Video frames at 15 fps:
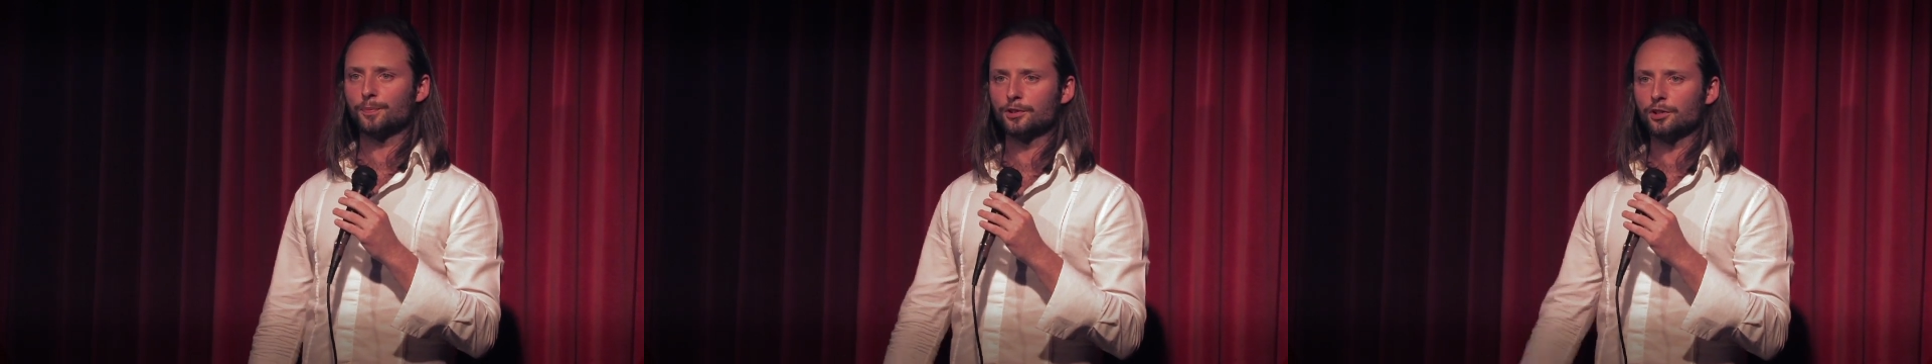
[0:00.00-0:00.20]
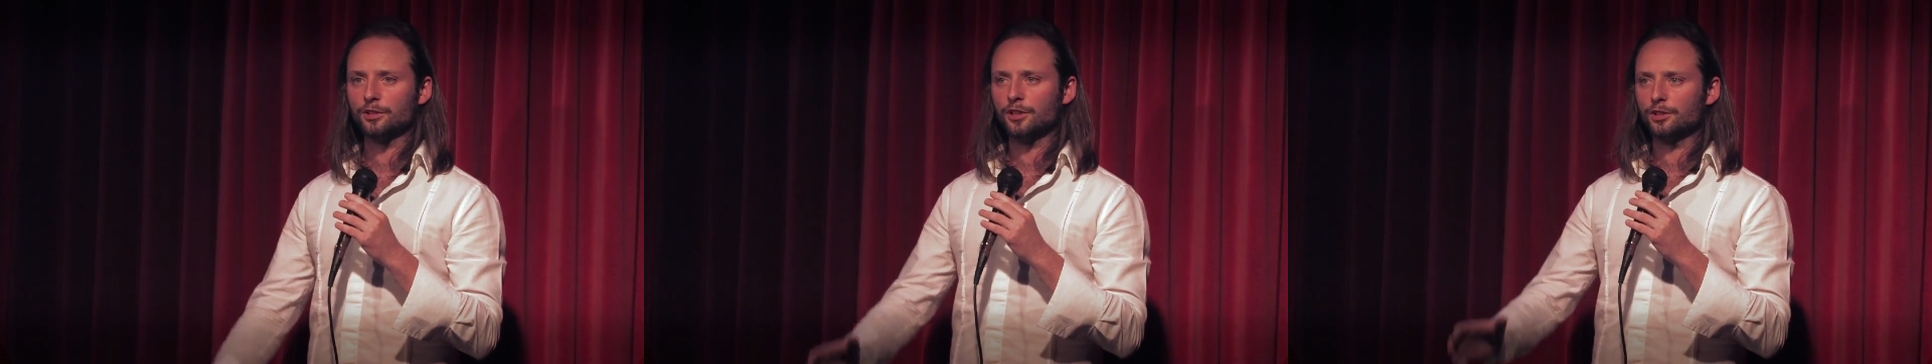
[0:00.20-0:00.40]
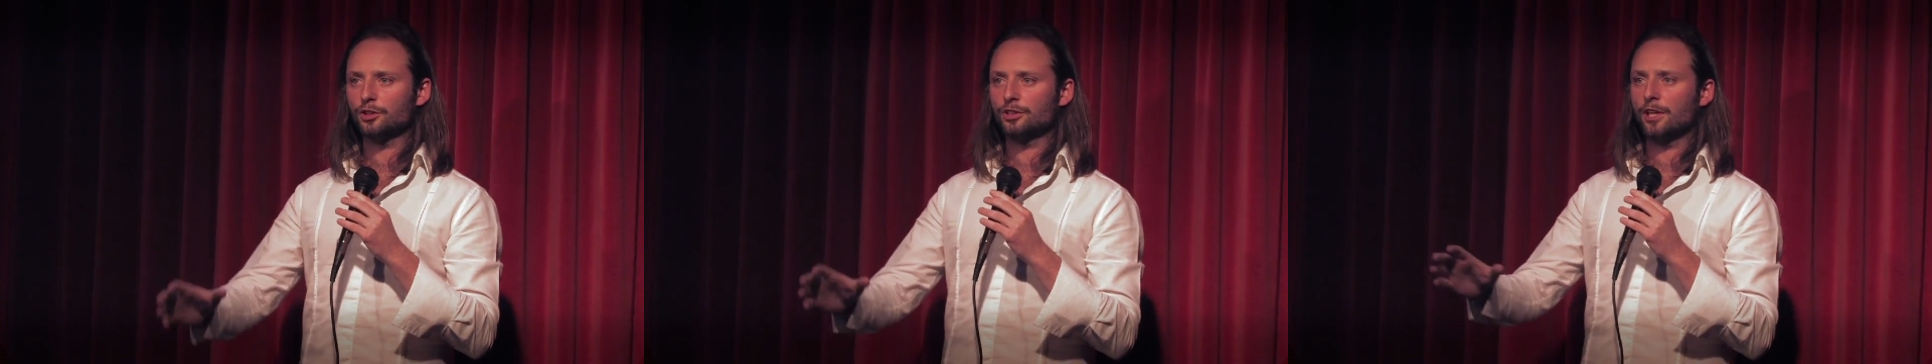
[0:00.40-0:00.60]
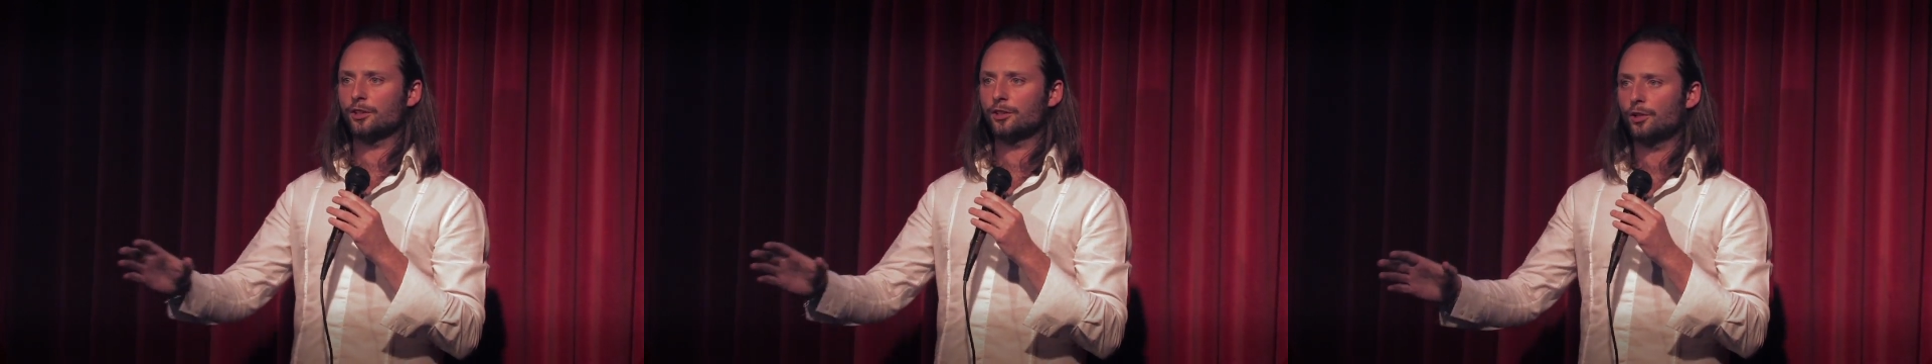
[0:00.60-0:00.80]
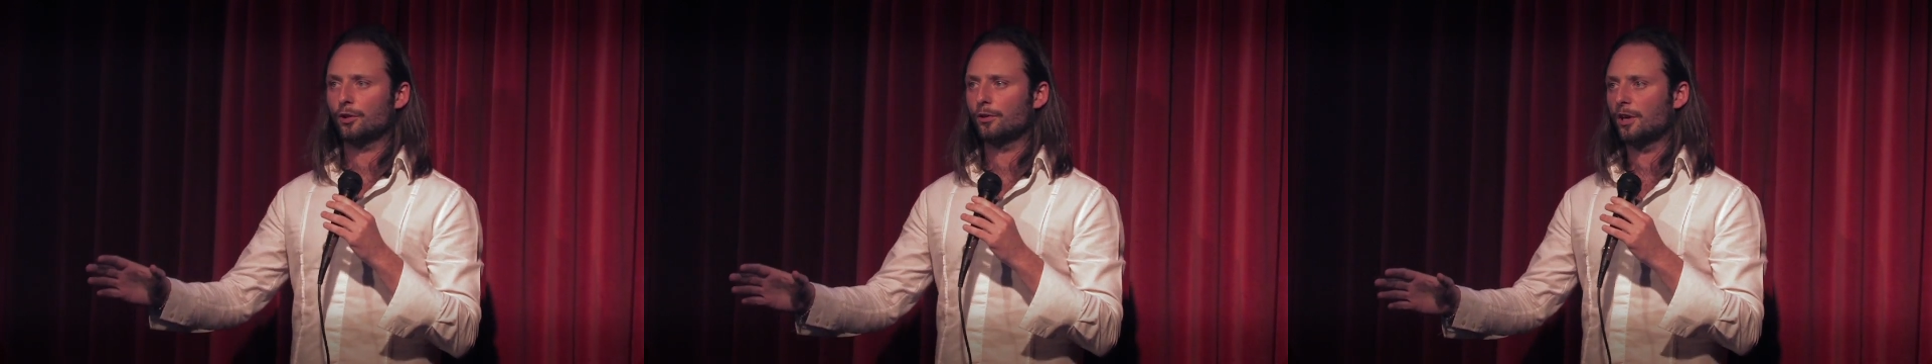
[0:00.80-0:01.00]
But just out
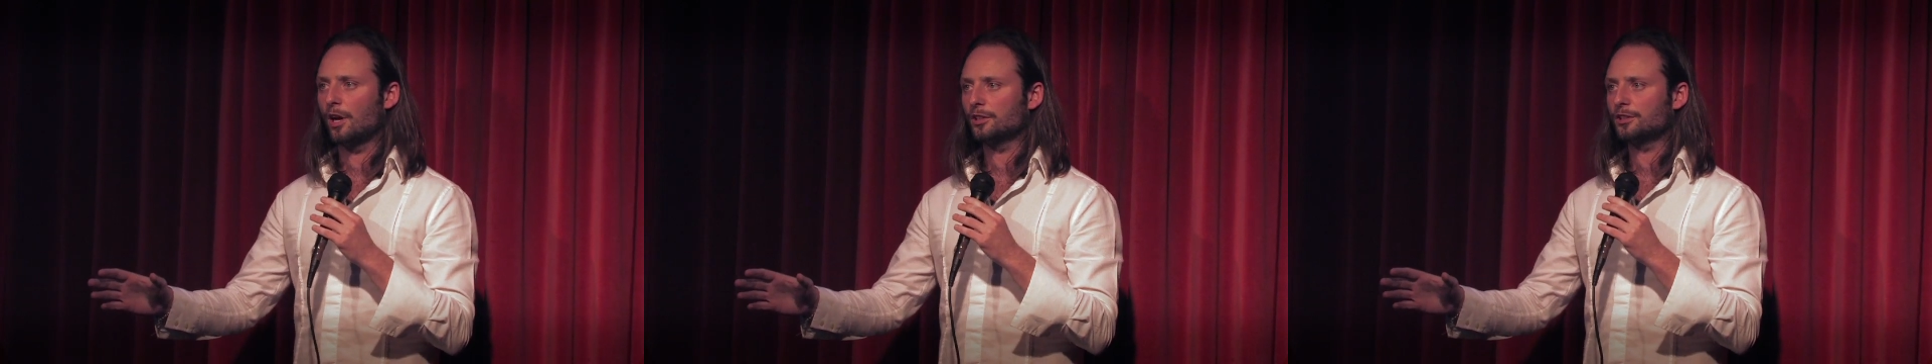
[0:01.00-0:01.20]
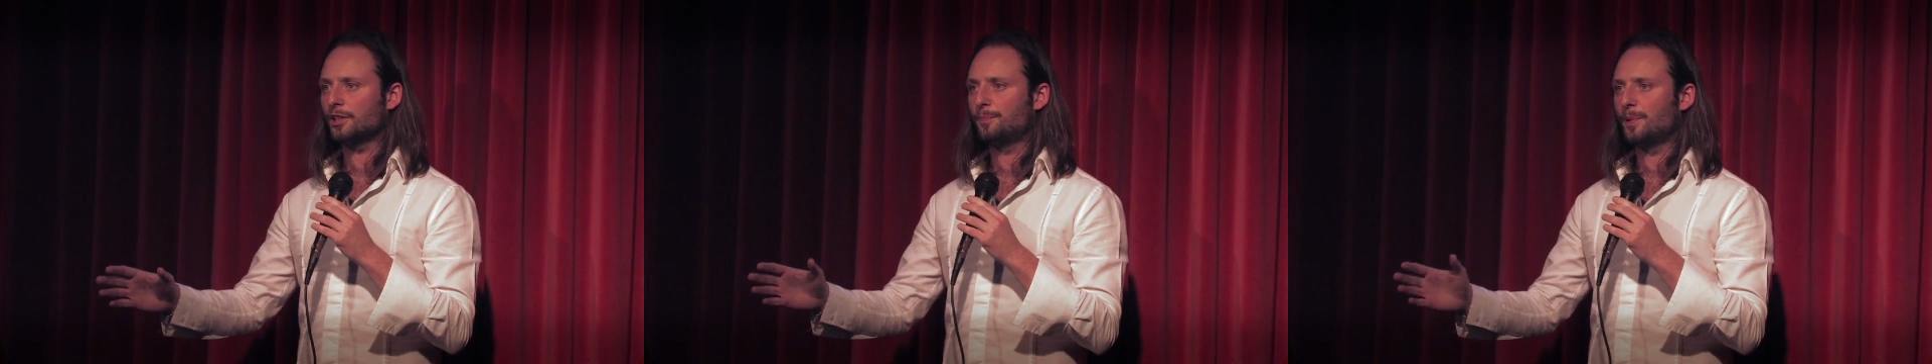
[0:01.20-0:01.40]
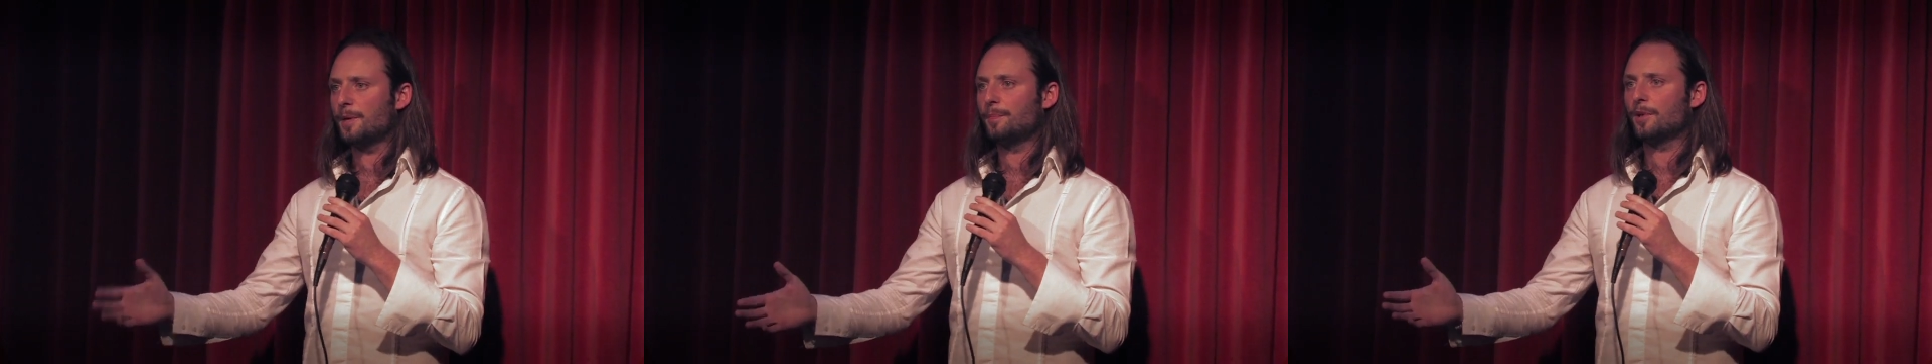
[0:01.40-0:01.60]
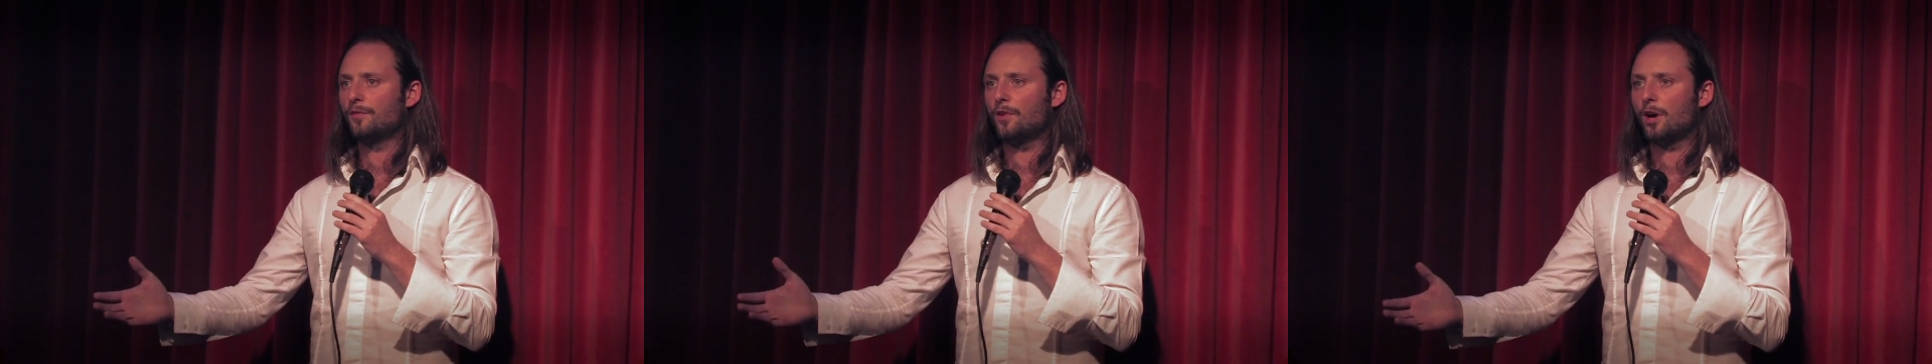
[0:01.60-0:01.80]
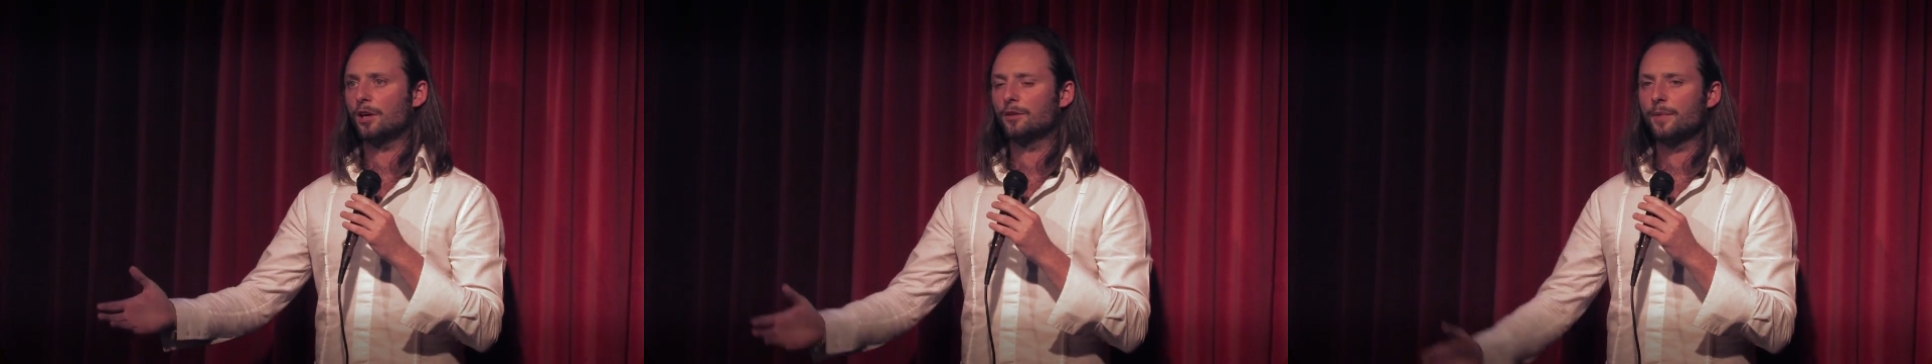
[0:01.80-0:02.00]
of curiosity, people of
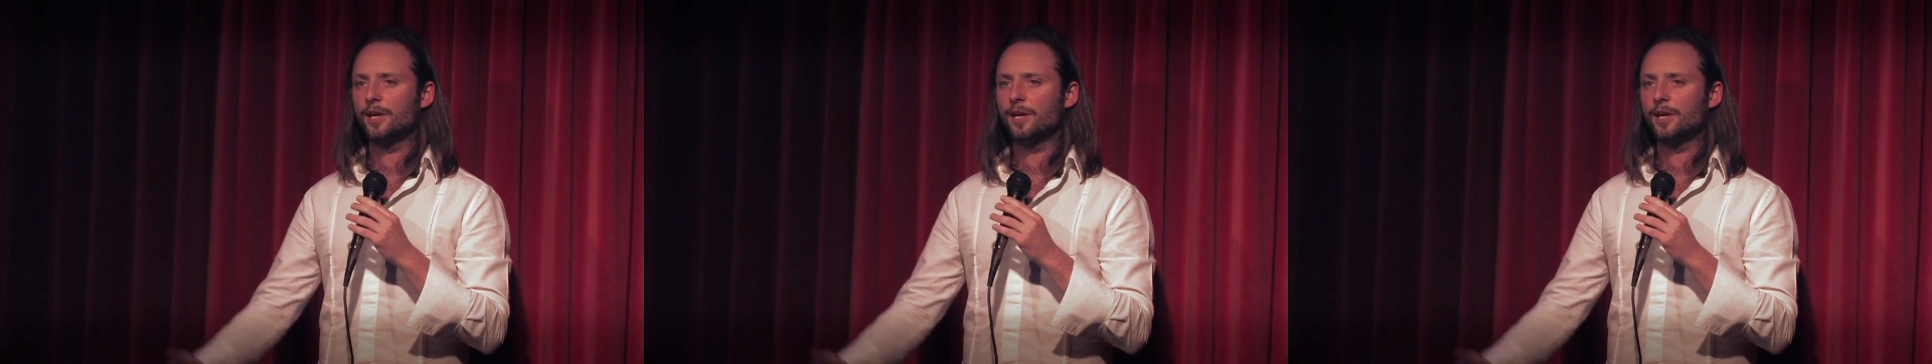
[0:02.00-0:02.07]
Ireland,